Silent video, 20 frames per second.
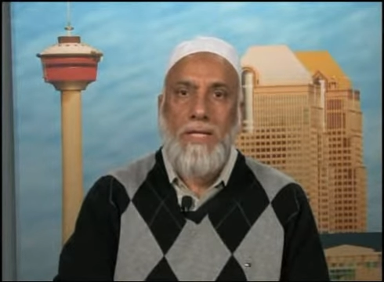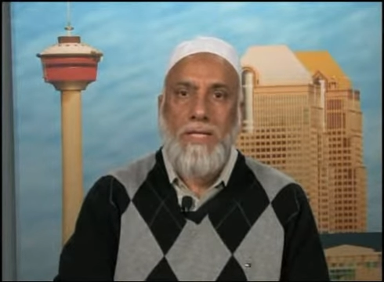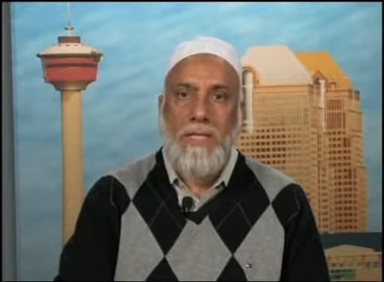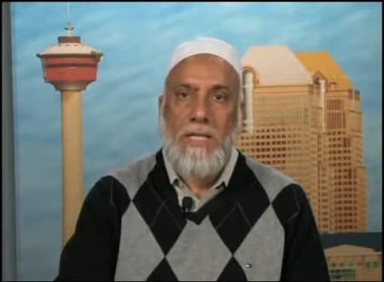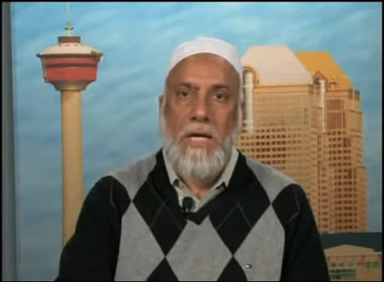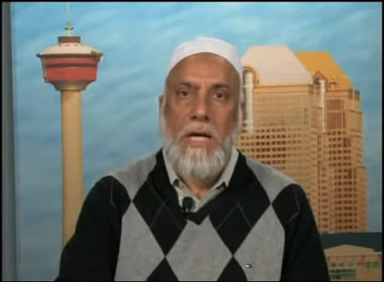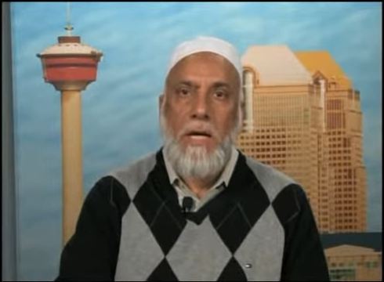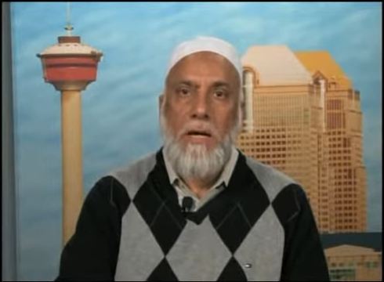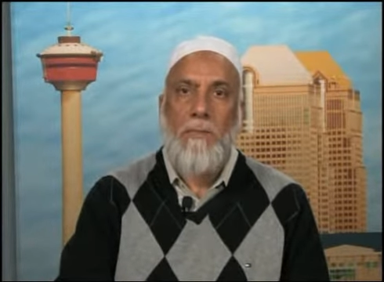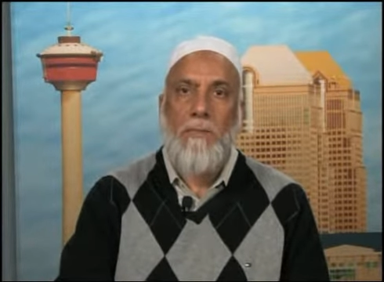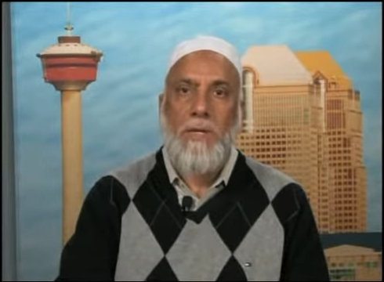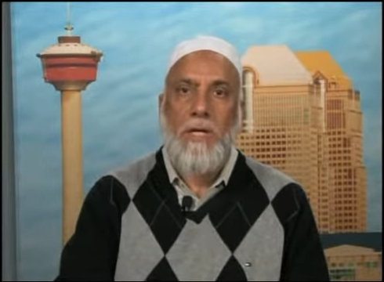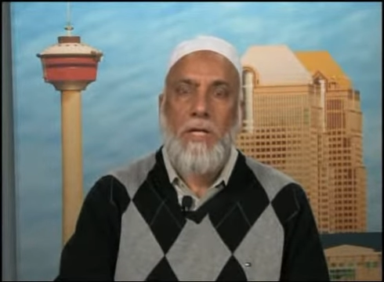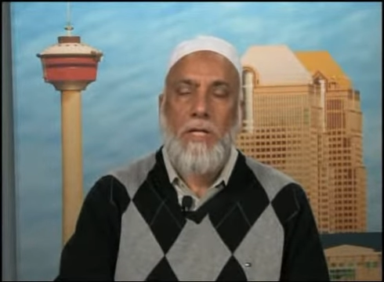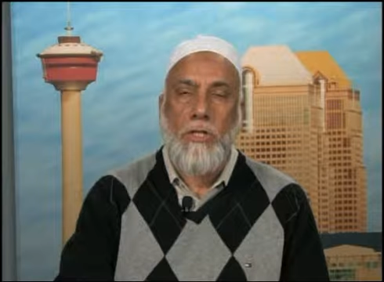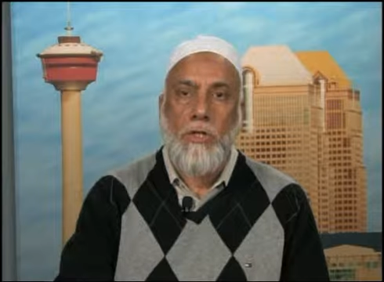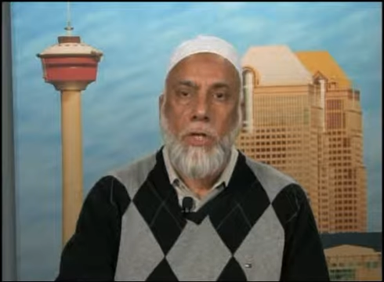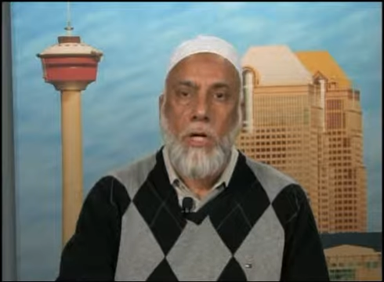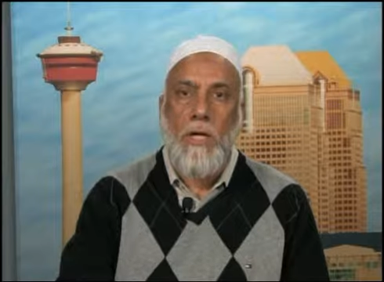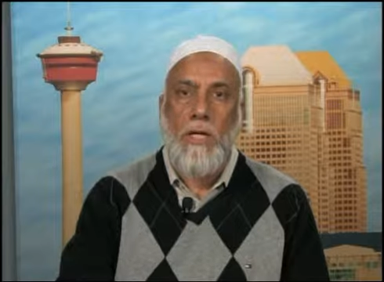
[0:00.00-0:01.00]
Islam
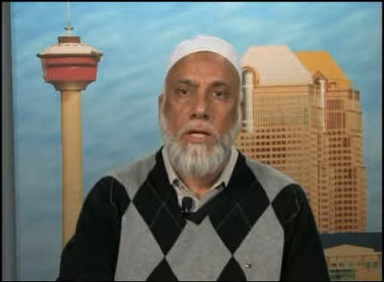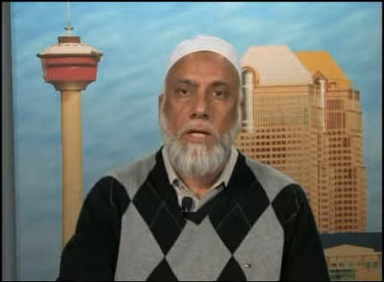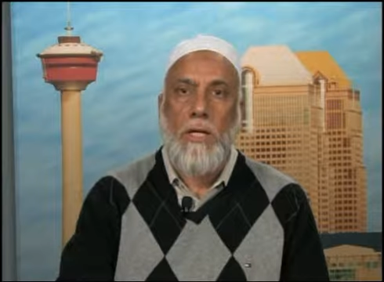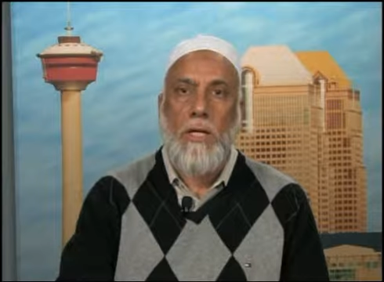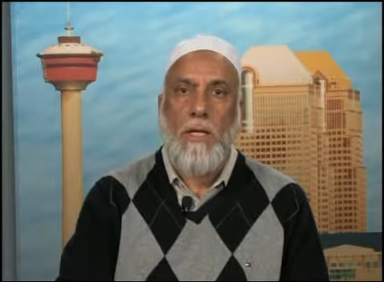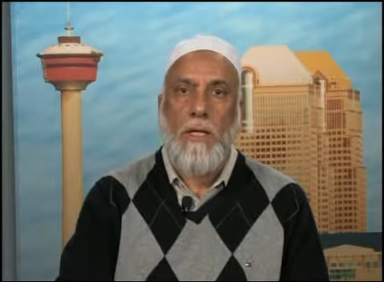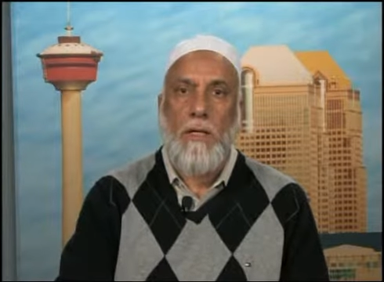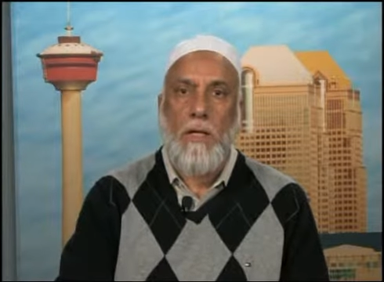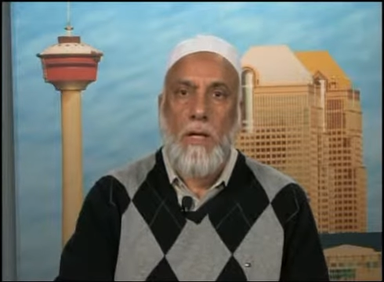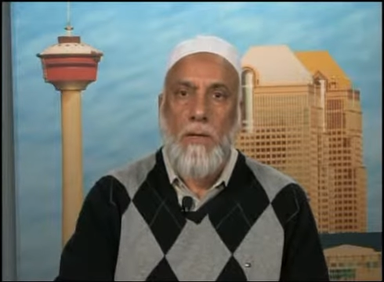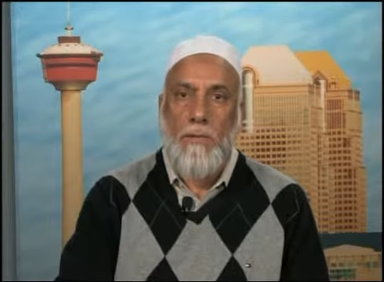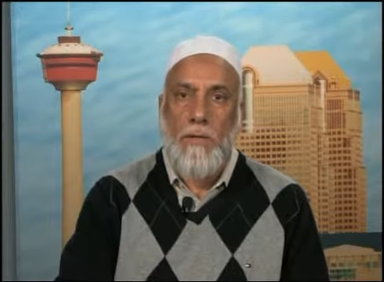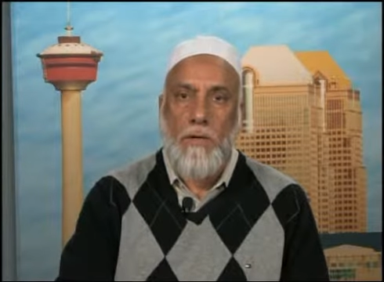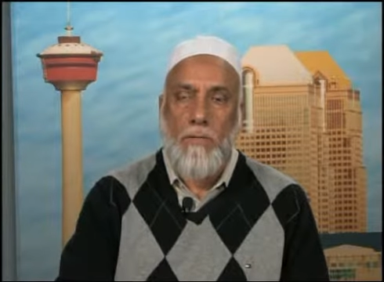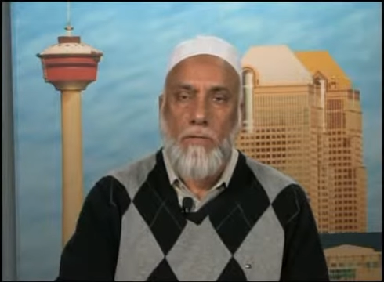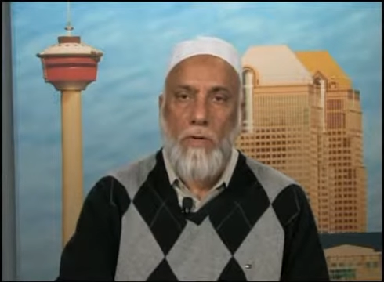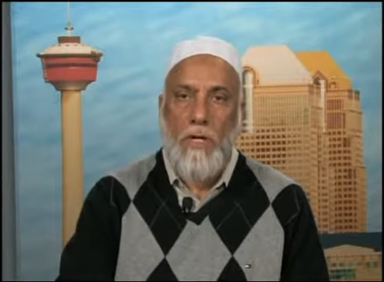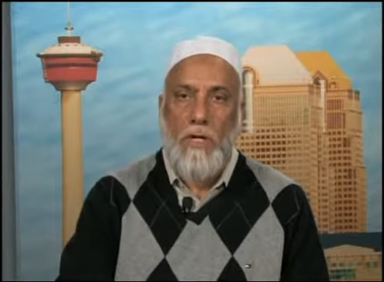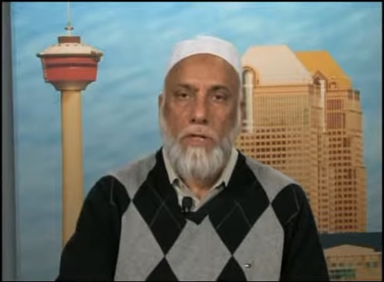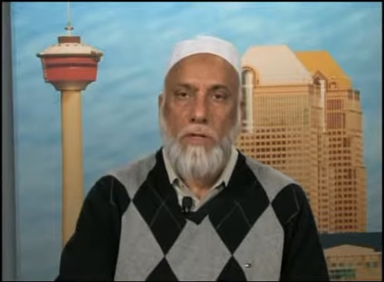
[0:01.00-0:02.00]
is not a
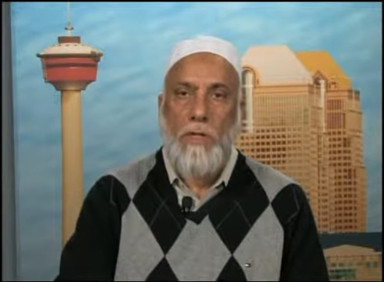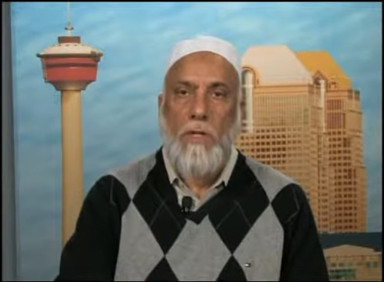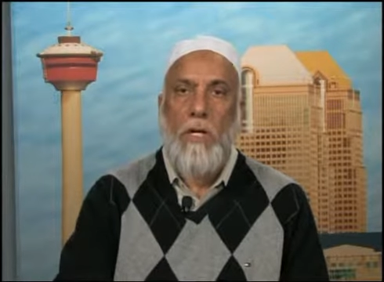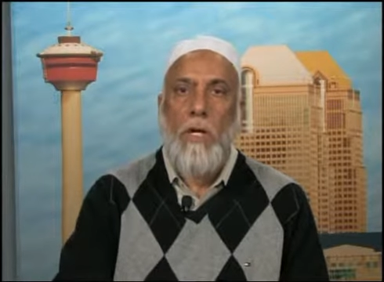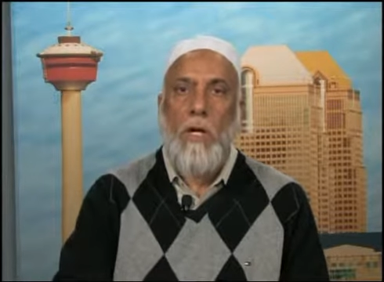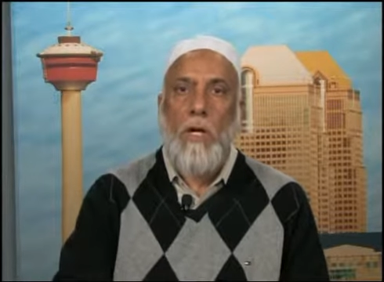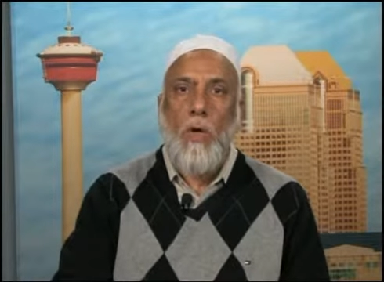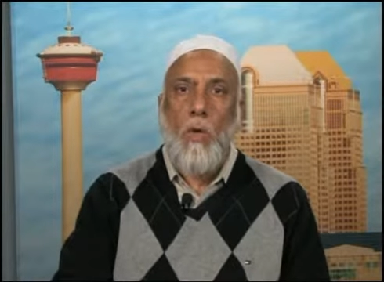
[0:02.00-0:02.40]
dominant religion,